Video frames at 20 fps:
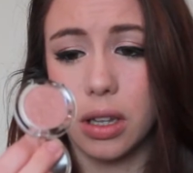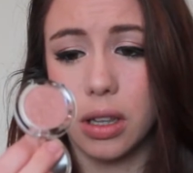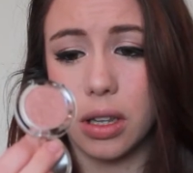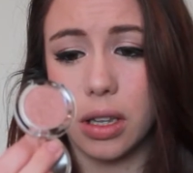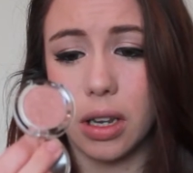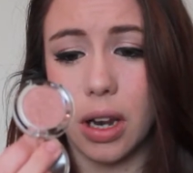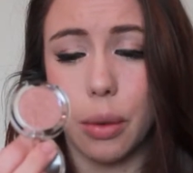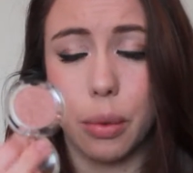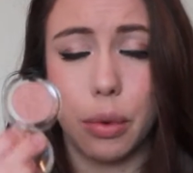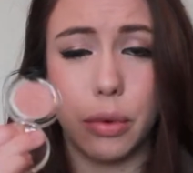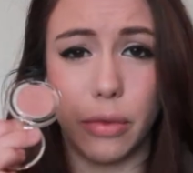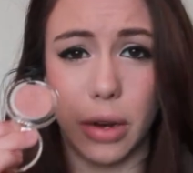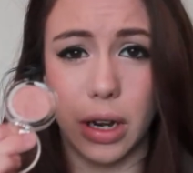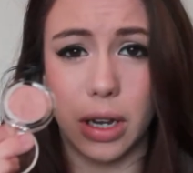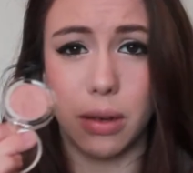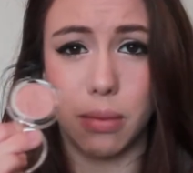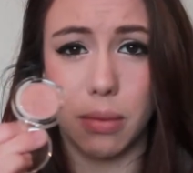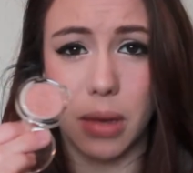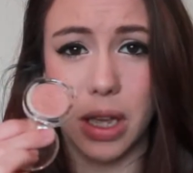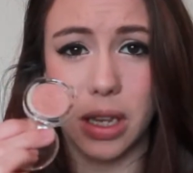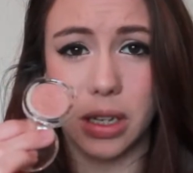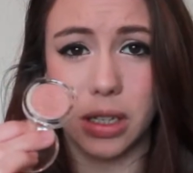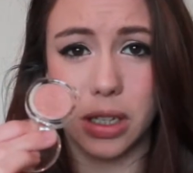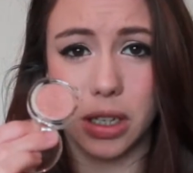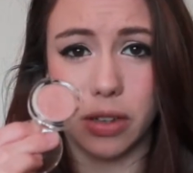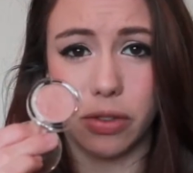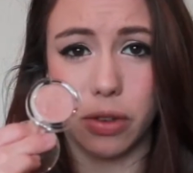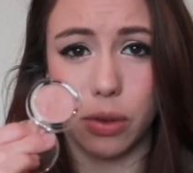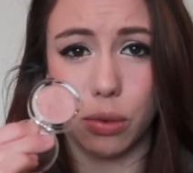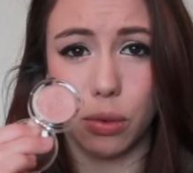that I would recommend
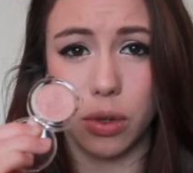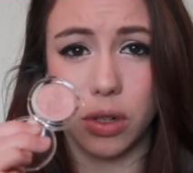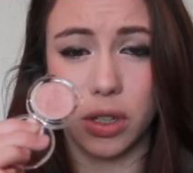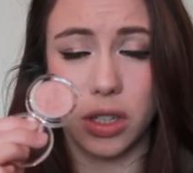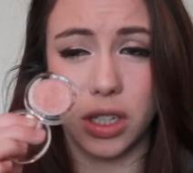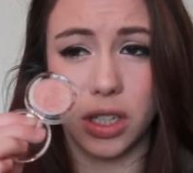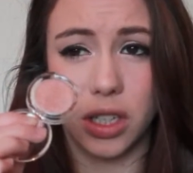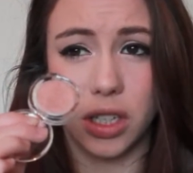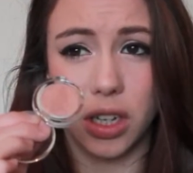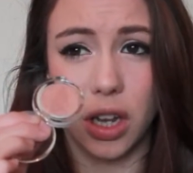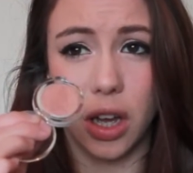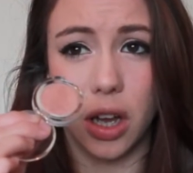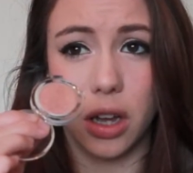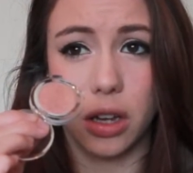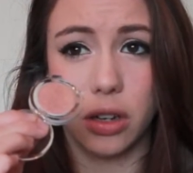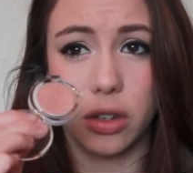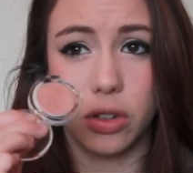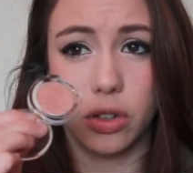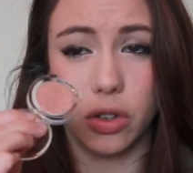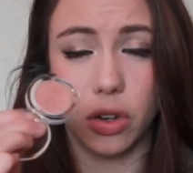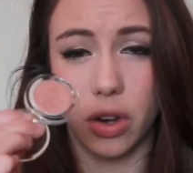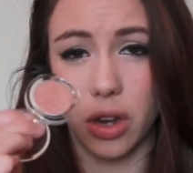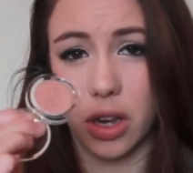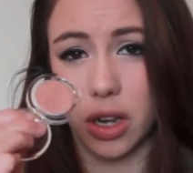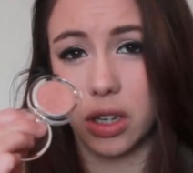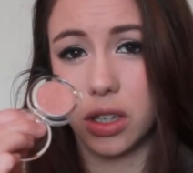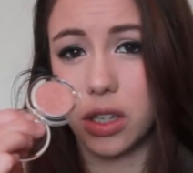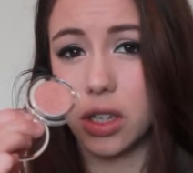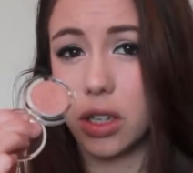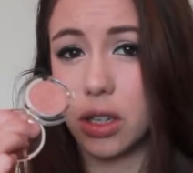if you want to start
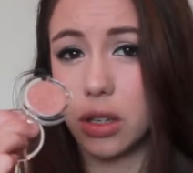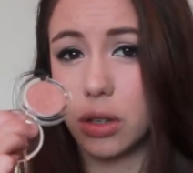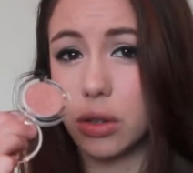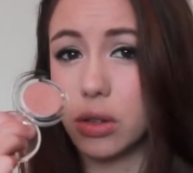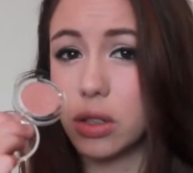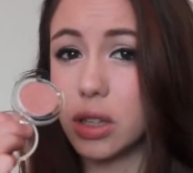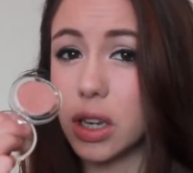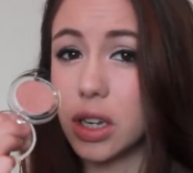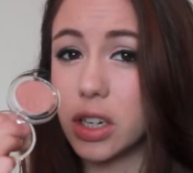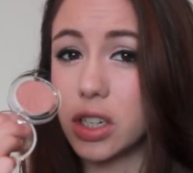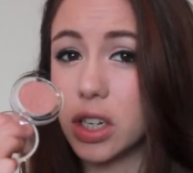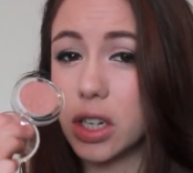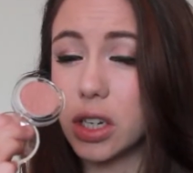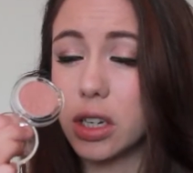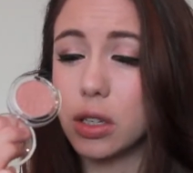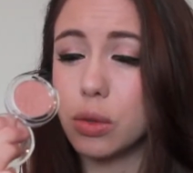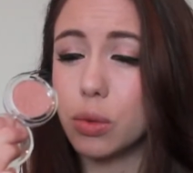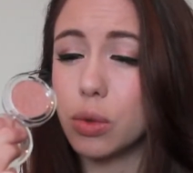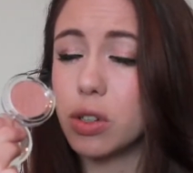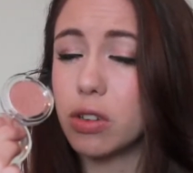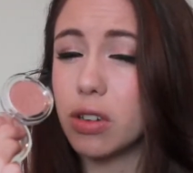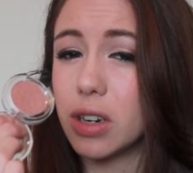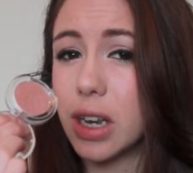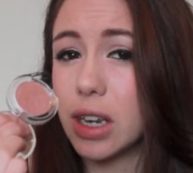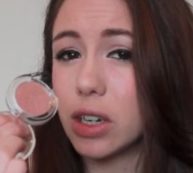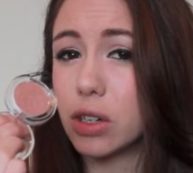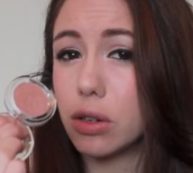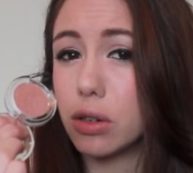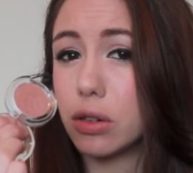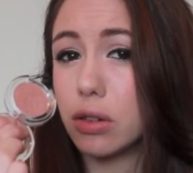trying to use eyeshadows which are
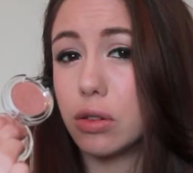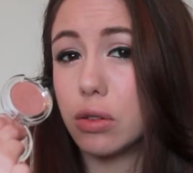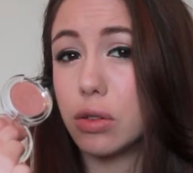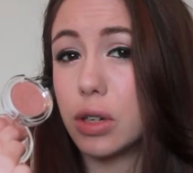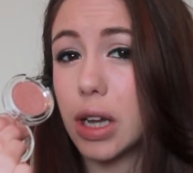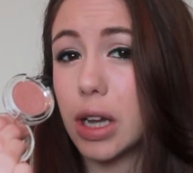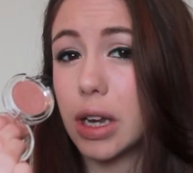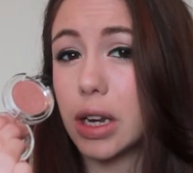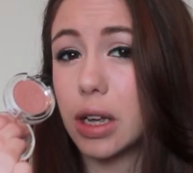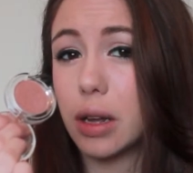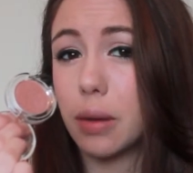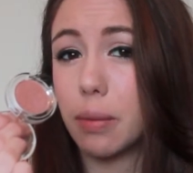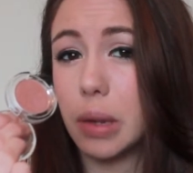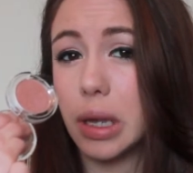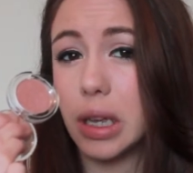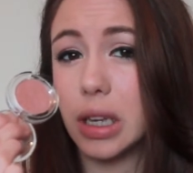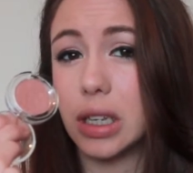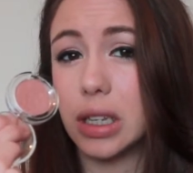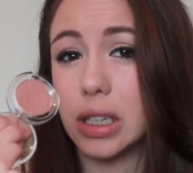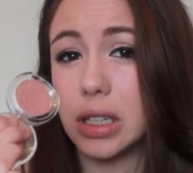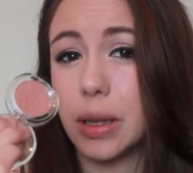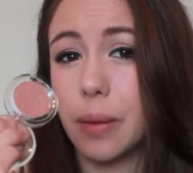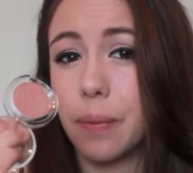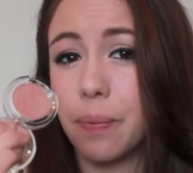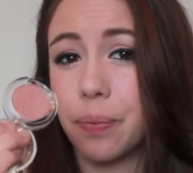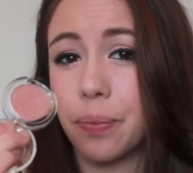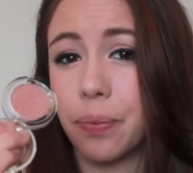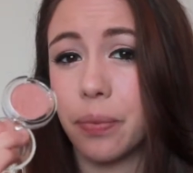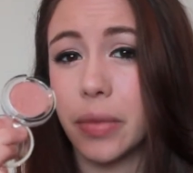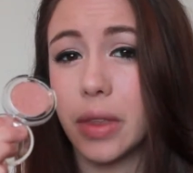natural and organic, because
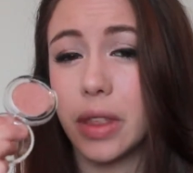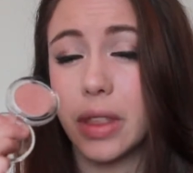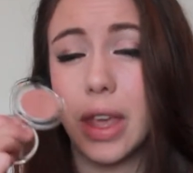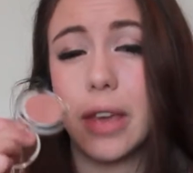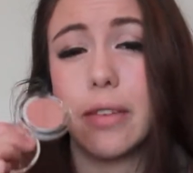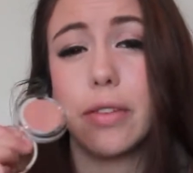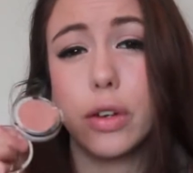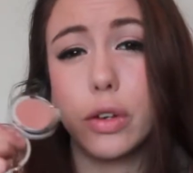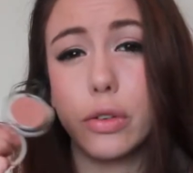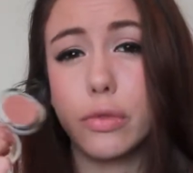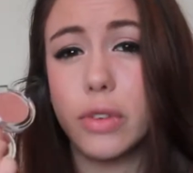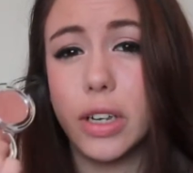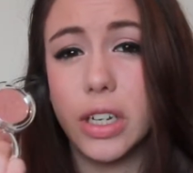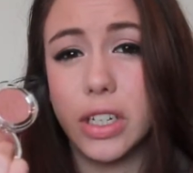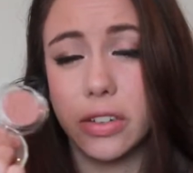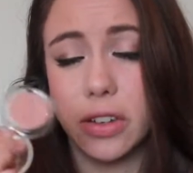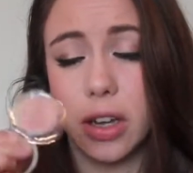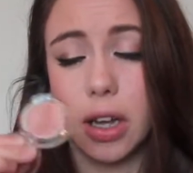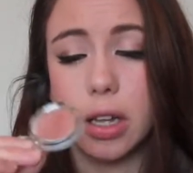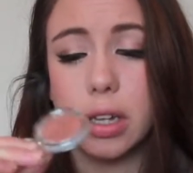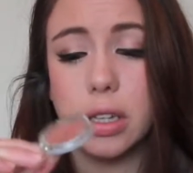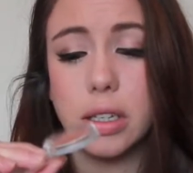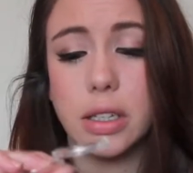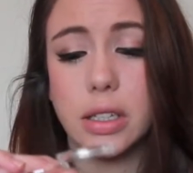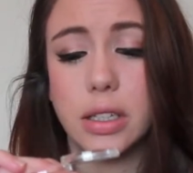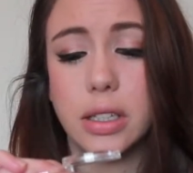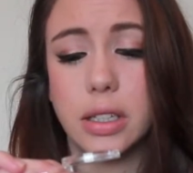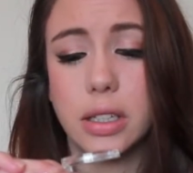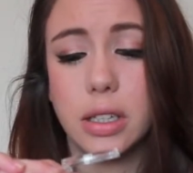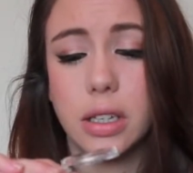they have a good range of
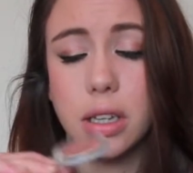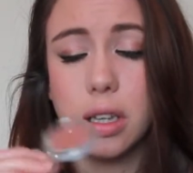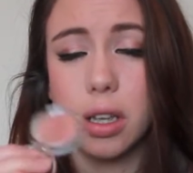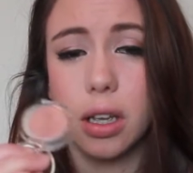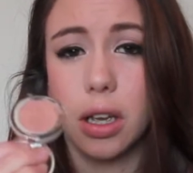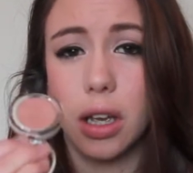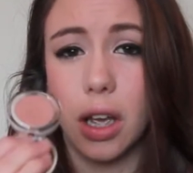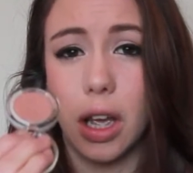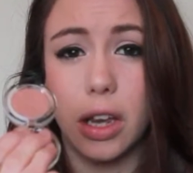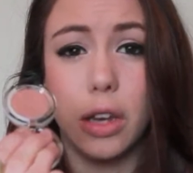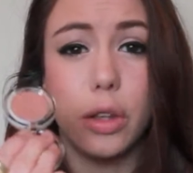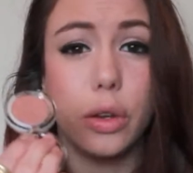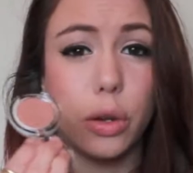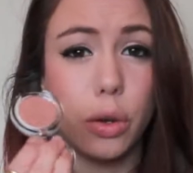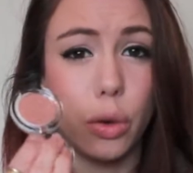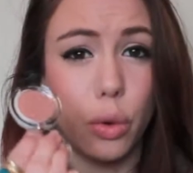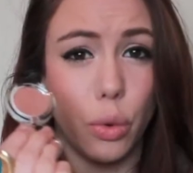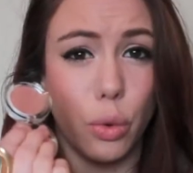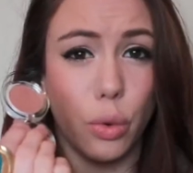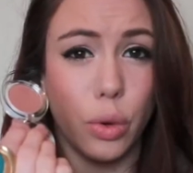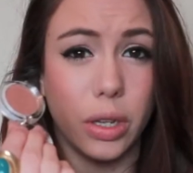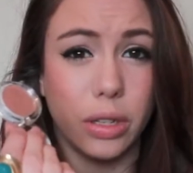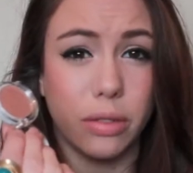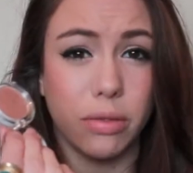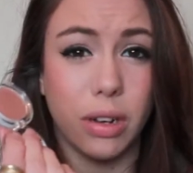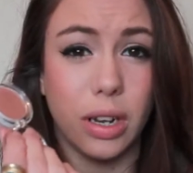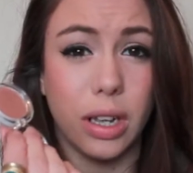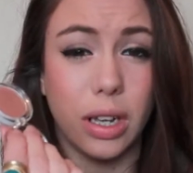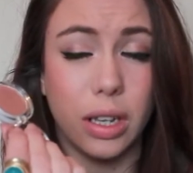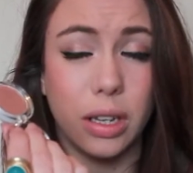colours and you can always
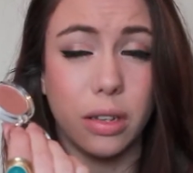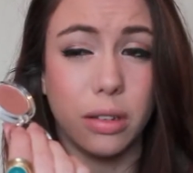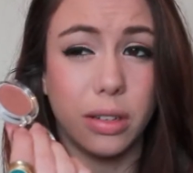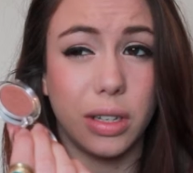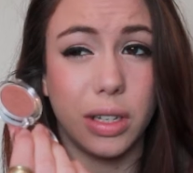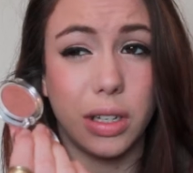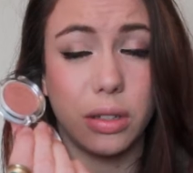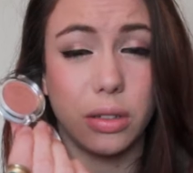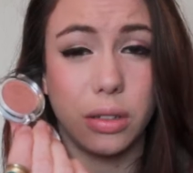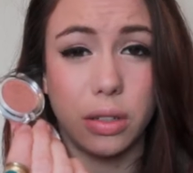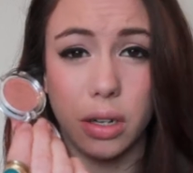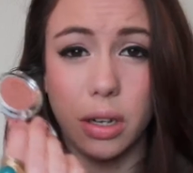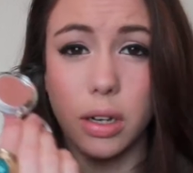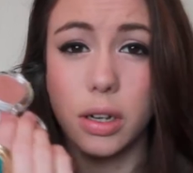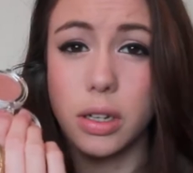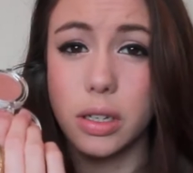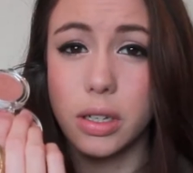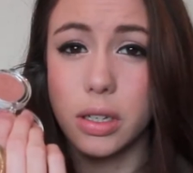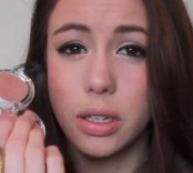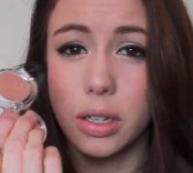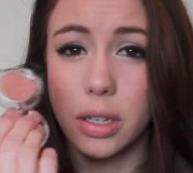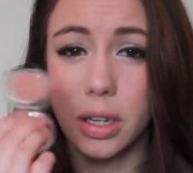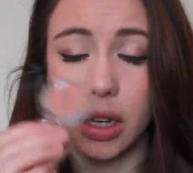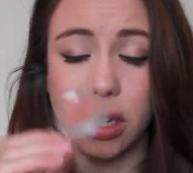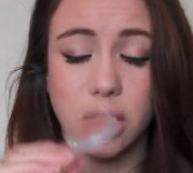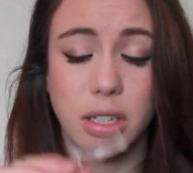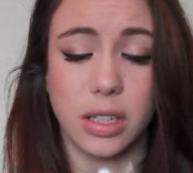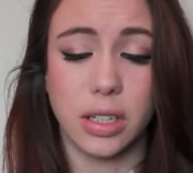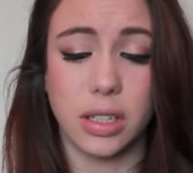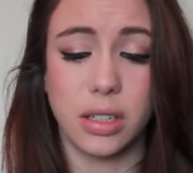rely on Neal's Yard.
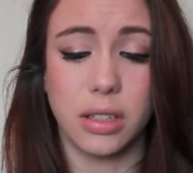I